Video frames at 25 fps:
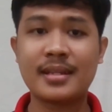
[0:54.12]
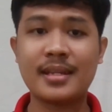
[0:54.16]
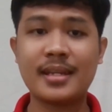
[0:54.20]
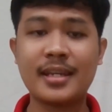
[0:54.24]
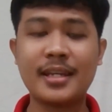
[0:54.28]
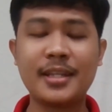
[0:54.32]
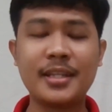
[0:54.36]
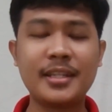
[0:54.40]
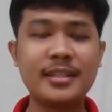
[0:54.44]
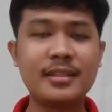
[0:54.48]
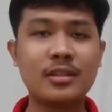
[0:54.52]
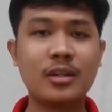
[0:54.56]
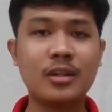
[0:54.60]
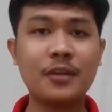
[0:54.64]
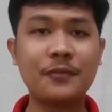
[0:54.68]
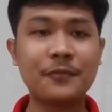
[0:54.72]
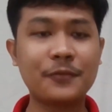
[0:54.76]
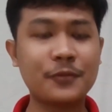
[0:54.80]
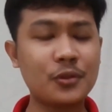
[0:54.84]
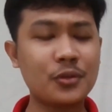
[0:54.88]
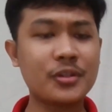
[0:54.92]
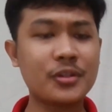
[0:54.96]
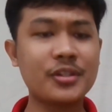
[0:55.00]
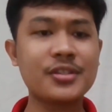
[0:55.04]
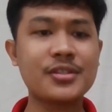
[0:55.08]
and of
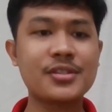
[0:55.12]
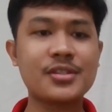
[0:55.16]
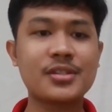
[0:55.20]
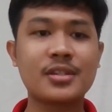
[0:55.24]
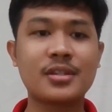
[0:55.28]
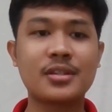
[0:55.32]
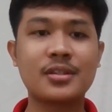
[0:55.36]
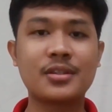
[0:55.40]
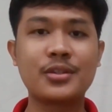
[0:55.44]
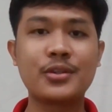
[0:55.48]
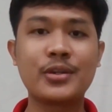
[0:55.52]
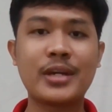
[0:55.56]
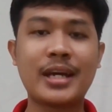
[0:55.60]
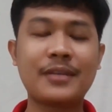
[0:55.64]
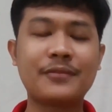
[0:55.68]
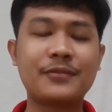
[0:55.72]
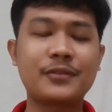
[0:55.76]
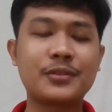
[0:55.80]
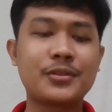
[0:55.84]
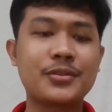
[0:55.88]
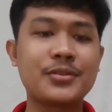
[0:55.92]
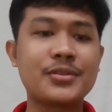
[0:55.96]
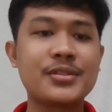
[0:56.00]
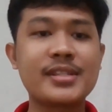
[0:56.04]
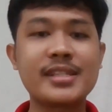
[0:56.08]
course, you have
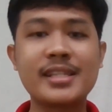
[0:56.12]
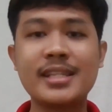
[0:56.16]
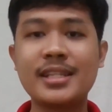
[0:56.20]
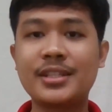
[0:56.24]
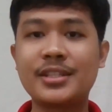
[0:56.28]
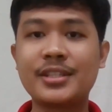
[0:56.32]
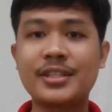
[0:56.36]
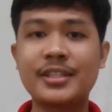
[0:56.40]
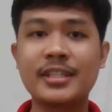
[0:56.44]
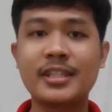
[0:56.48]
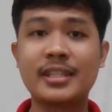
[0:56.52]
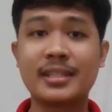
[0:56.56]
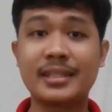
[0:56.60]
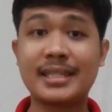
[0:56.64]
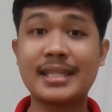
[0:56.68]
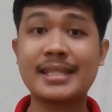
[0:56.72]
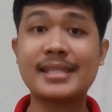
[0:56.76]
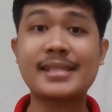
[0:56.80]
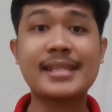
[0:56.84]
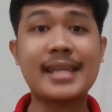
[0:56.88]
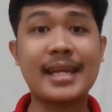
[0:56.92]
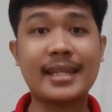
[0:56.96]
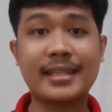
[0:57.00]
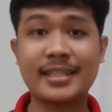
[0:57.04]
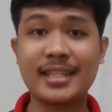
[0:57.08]
to consider the
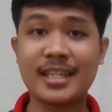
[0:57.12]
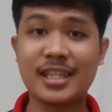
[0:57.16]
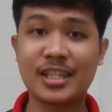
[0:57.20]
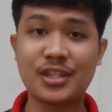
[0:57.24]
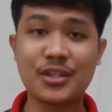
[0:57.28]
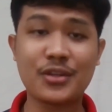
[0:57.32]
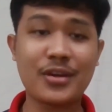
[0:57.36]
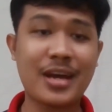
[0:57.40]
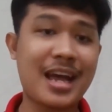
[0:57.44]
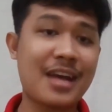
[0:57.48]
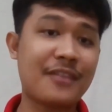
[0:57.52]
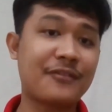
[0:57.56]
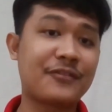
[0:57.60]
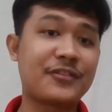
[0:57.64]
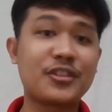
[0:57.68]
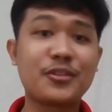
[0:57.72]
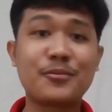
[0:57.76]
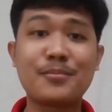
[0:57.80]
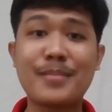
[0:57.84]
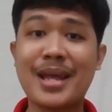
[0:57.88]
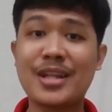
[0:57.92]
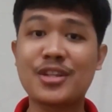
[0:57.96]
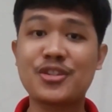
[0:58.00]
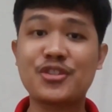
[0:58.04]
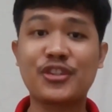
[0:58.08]
setting. You have to
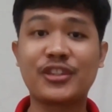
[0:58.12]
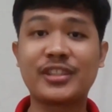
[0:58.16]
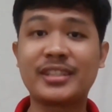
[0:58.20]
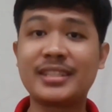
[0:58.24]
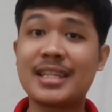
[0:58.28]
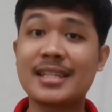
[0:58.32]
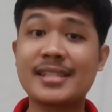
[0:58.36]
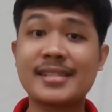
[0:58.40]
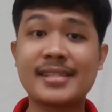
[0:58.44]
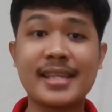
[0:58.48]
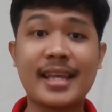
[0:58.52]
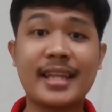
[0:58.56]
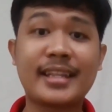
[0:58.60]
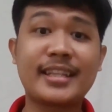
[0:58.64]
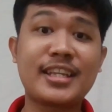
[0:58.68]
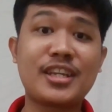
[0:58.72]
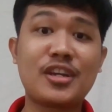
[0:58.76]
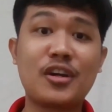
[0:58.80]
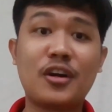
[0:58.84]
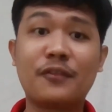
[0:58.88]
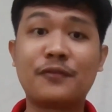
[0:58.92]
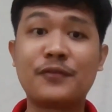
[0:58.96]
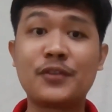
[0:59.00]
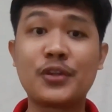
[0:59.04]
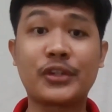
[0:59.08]
mention the setting
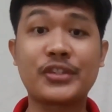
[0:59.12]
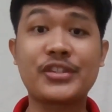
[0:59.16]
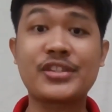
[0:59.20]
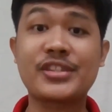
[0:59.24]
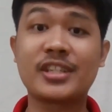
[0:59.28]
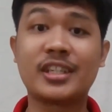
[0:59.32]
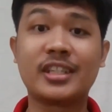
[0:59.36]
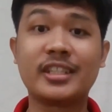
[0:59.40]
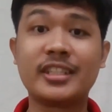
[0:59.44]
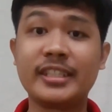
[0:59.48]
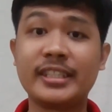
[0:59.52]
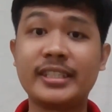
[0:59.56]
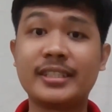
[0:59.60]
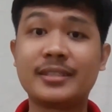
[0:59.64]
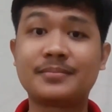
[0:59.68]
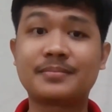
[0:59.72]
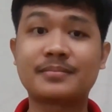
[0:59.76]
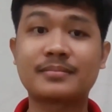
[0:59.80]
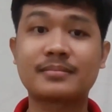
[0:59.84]
of your study.